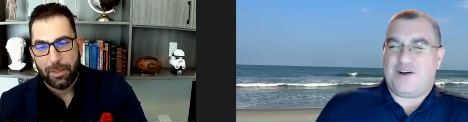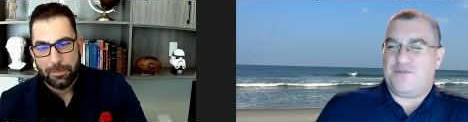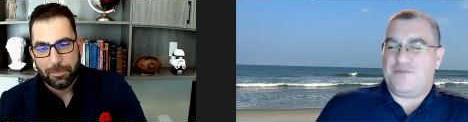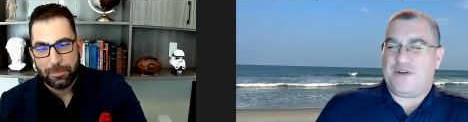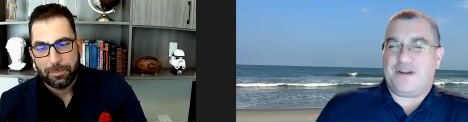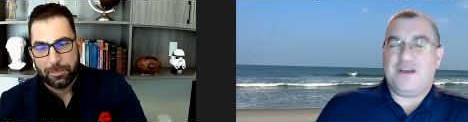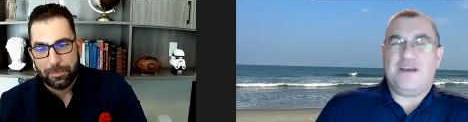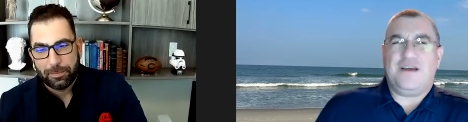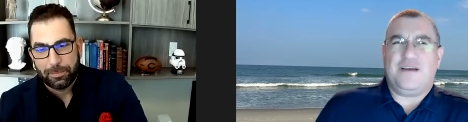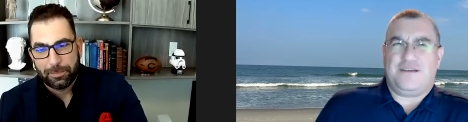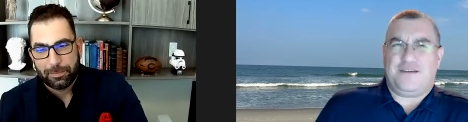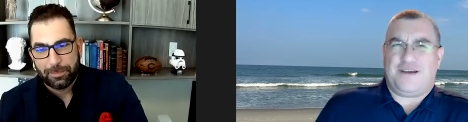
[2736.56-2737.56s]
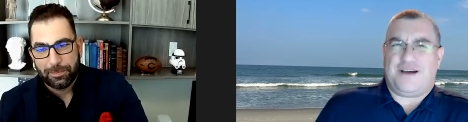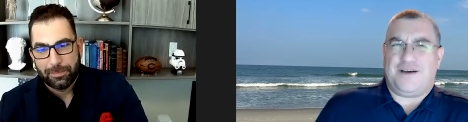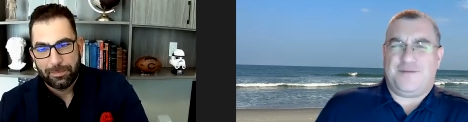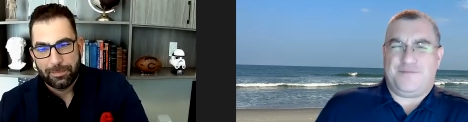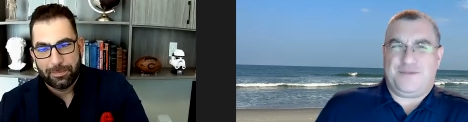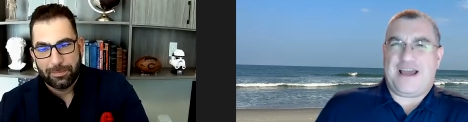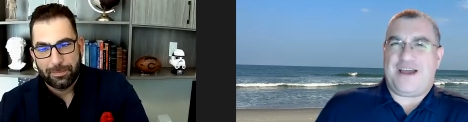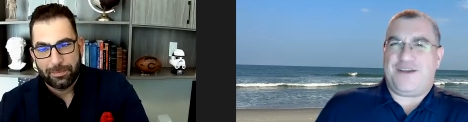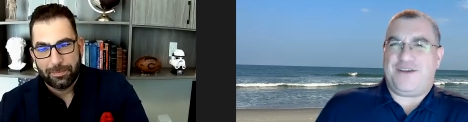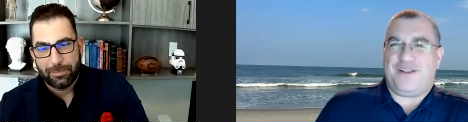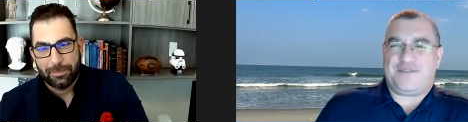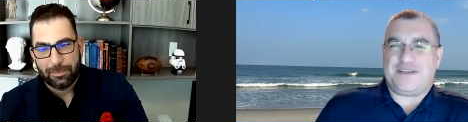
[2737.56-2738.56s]
Speaker 1: Oh, very.
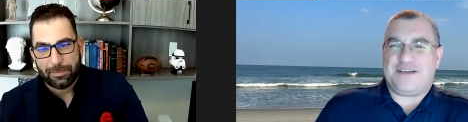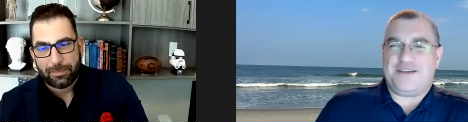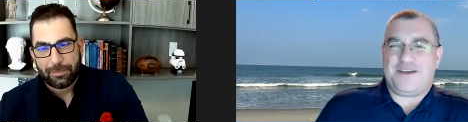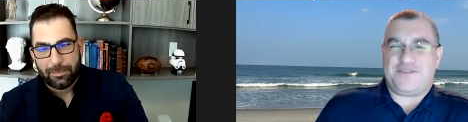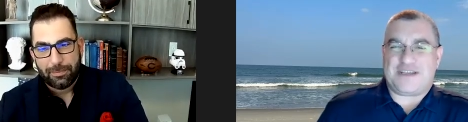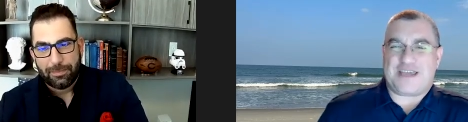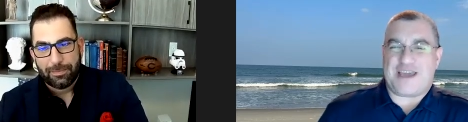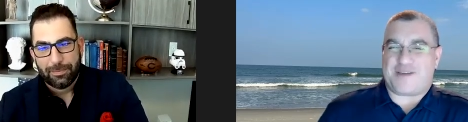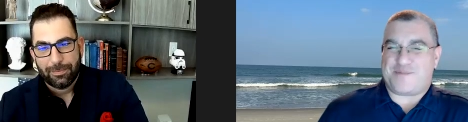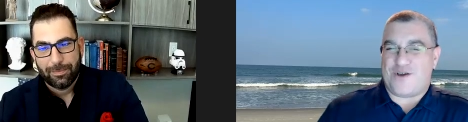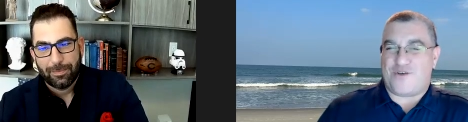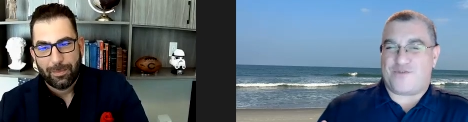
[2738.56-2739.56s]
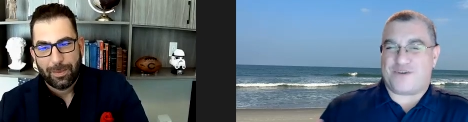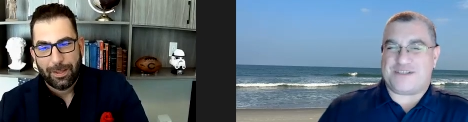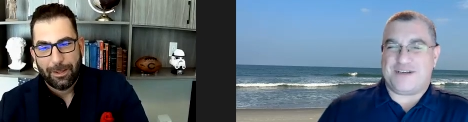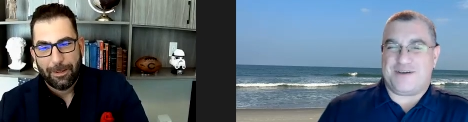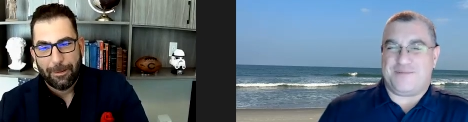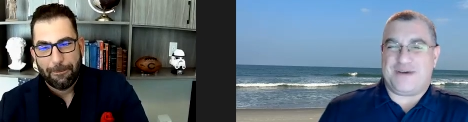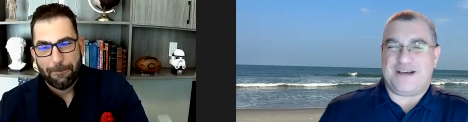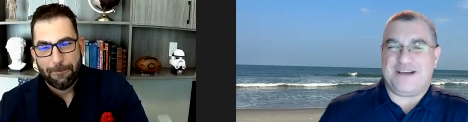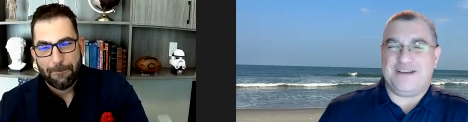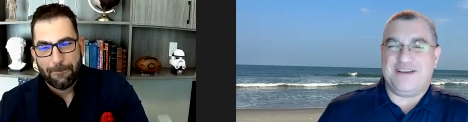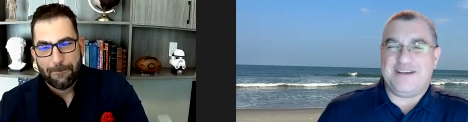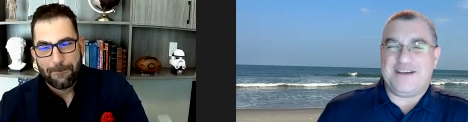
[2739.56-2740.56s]
Yeah, you'll have to pick me over some
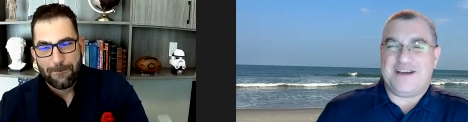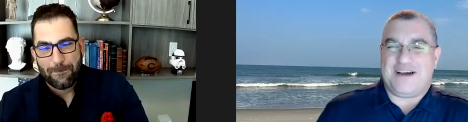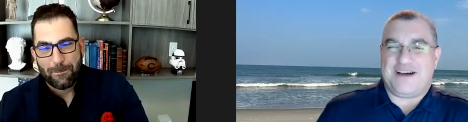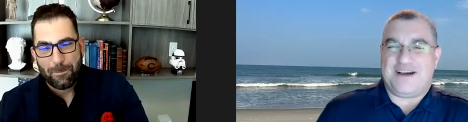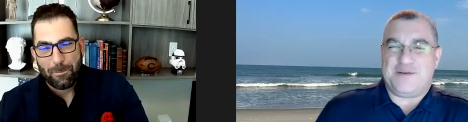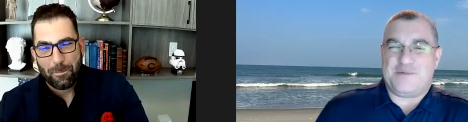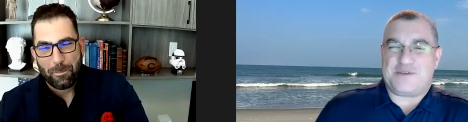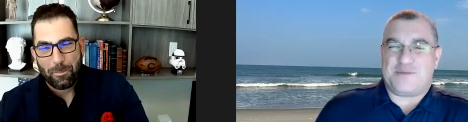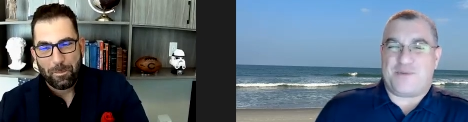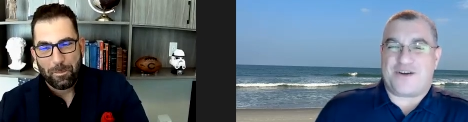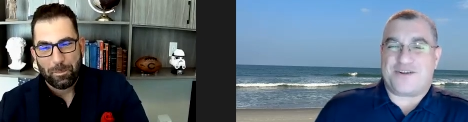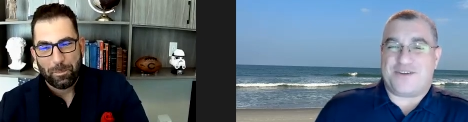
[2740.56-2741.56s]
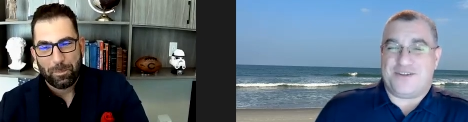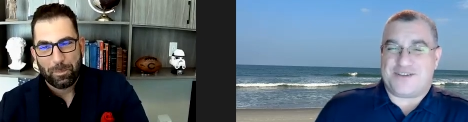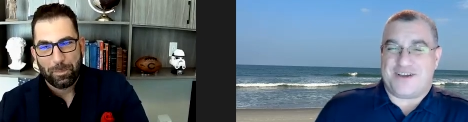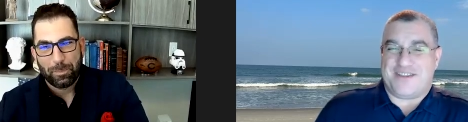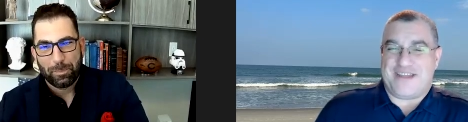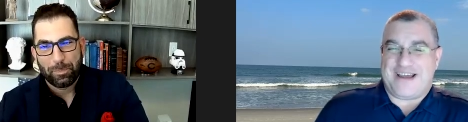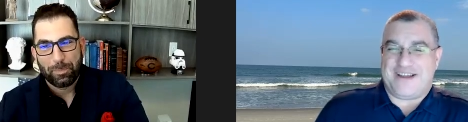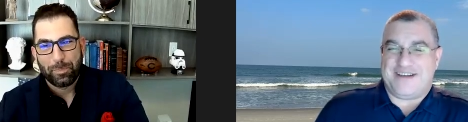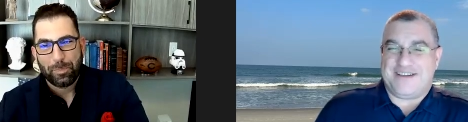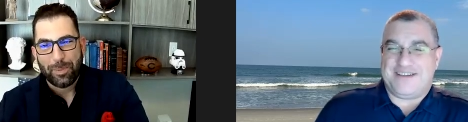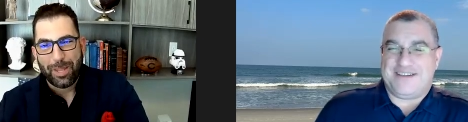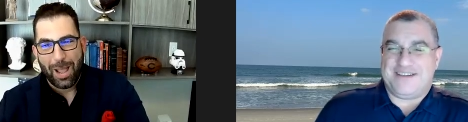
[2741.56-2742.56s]
articles on
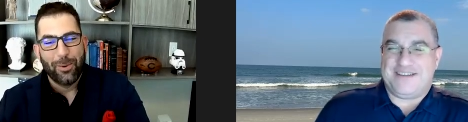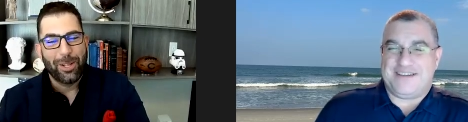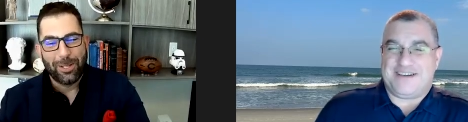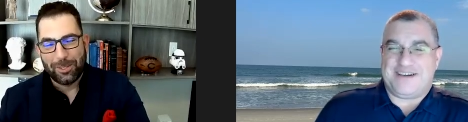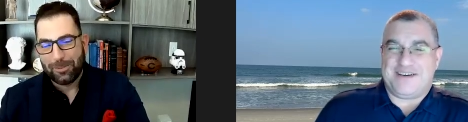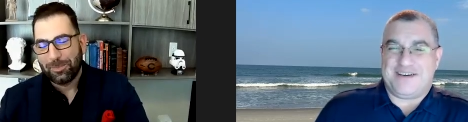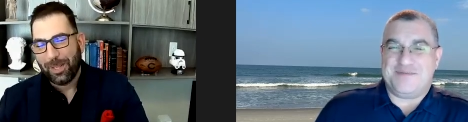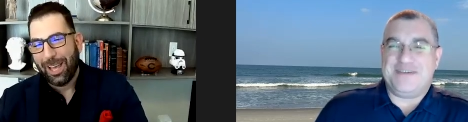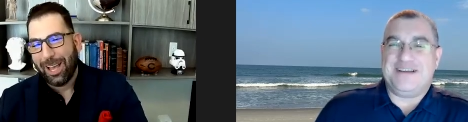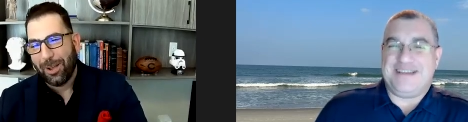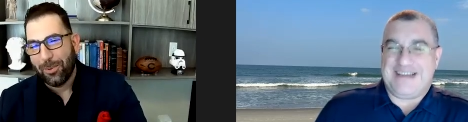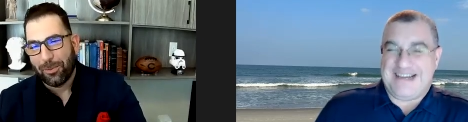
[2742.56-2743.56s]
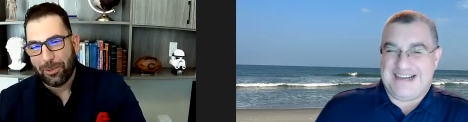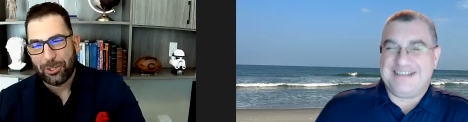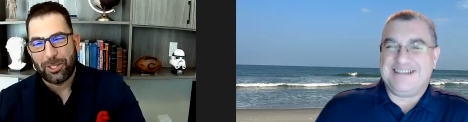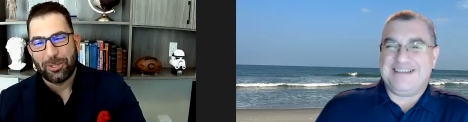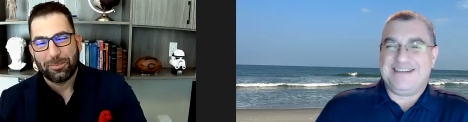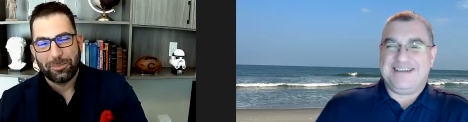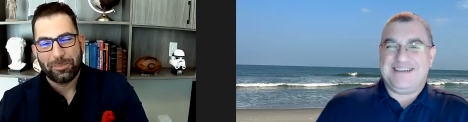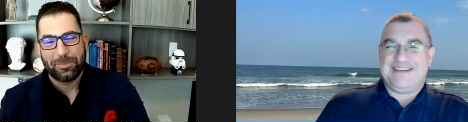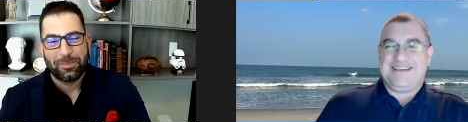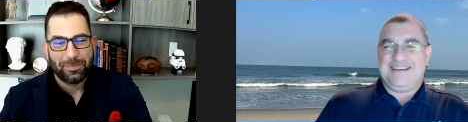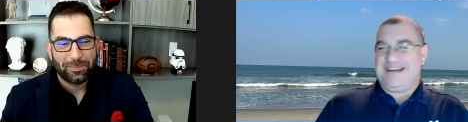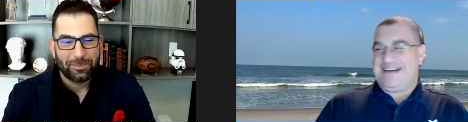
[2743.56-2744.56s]
that.
Speaker 2: I will. Yeah, I will for sure.
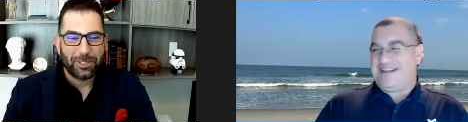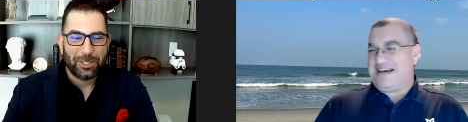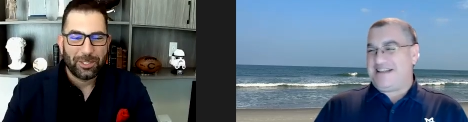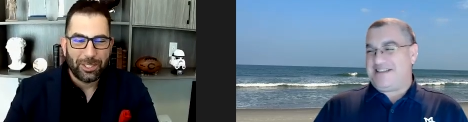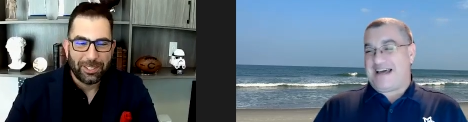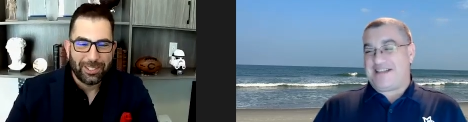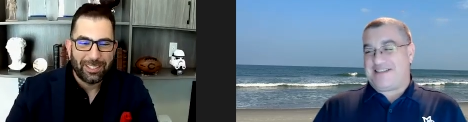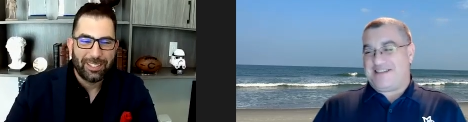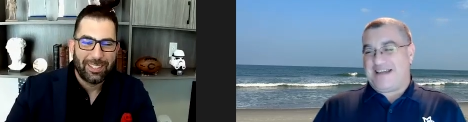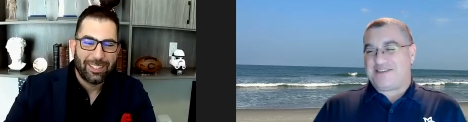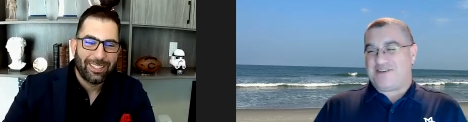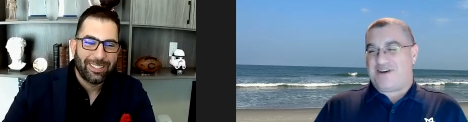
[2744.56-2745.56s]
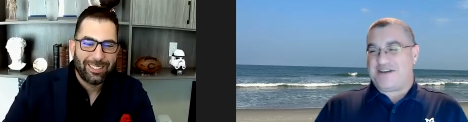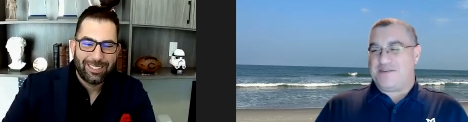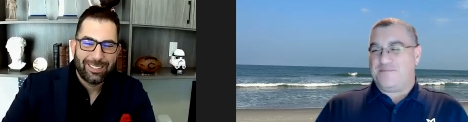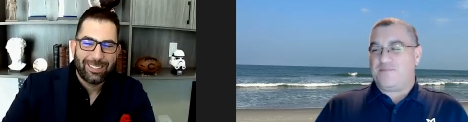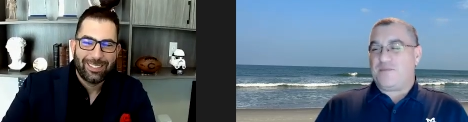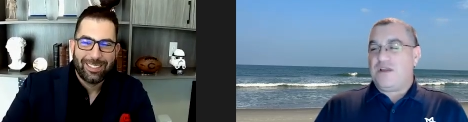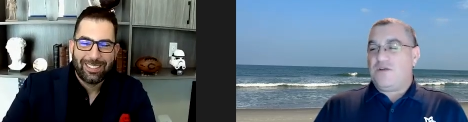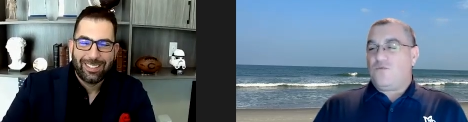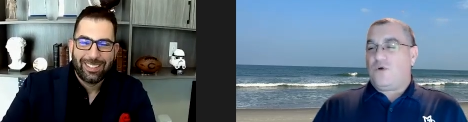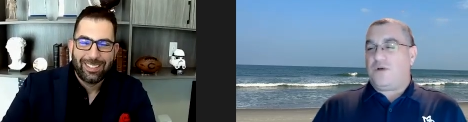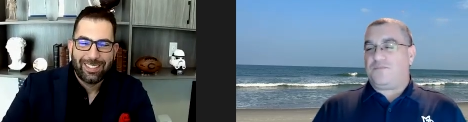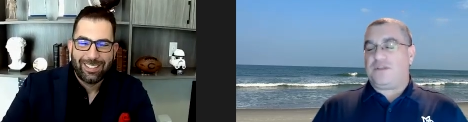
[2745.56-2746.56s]
For sure. That's awesome.
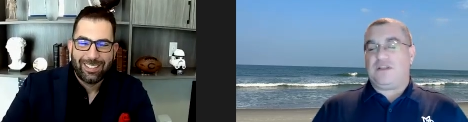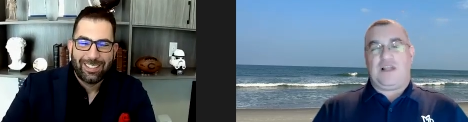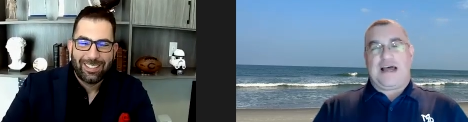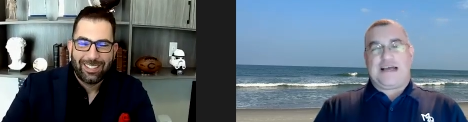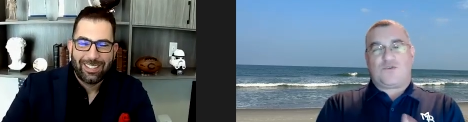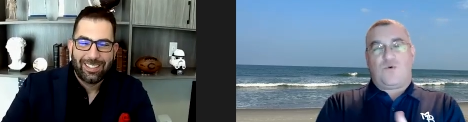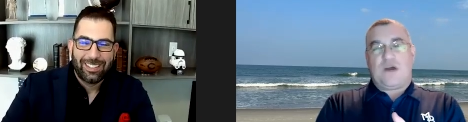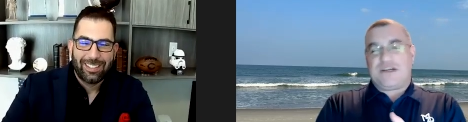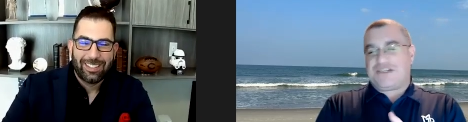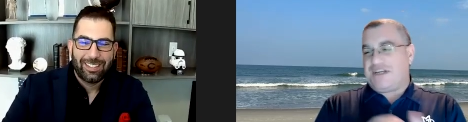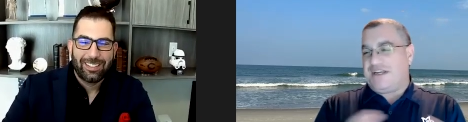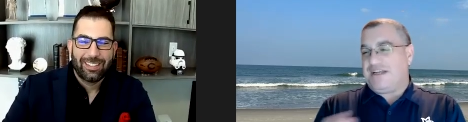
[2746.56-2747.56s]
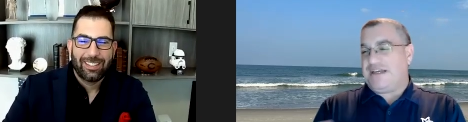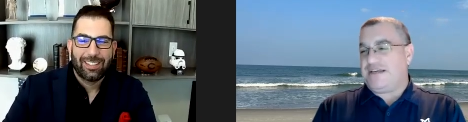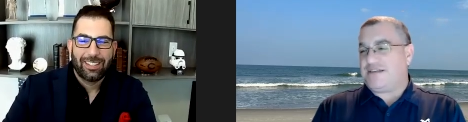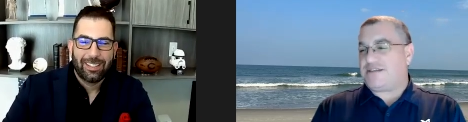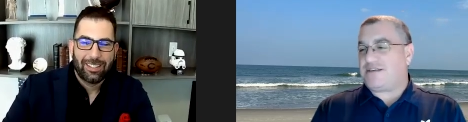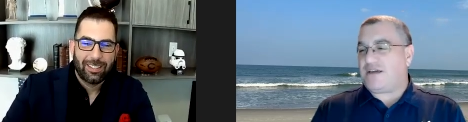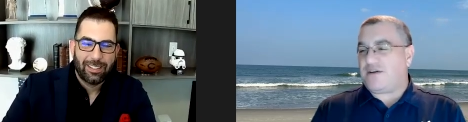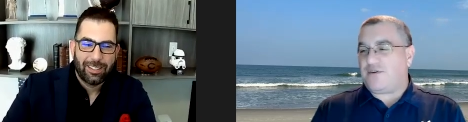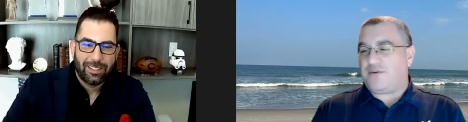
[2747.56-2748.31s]
Speaker 1: Well, last question is,